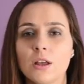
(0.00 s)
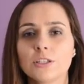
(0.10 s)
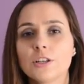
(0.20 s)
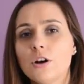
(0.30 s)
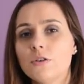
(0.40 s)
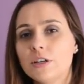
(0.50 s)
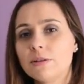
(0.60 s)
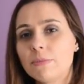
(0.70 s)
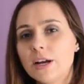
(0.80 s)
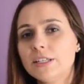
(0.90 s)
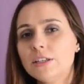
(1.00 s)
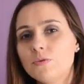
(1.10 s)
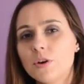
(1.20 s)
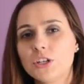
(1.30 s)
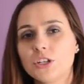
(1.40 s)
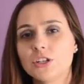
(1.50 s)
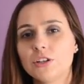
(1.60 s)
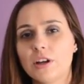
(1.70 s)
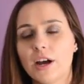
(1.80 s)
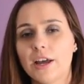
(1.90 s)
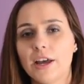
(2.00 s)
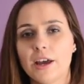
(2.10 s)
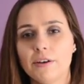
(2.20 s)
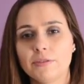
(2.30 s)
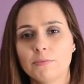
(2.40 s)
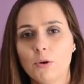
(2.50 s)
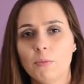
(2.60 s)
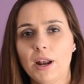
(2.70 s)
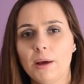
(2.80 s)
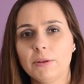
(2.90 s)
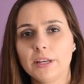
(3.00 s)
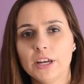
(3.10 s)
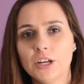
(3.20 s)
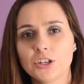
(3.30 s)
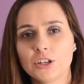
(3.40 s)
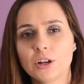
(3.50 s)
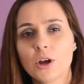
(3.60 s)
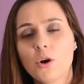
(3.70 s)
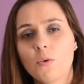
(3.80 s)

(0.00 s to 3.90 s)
So in my situation, I have the mobile application.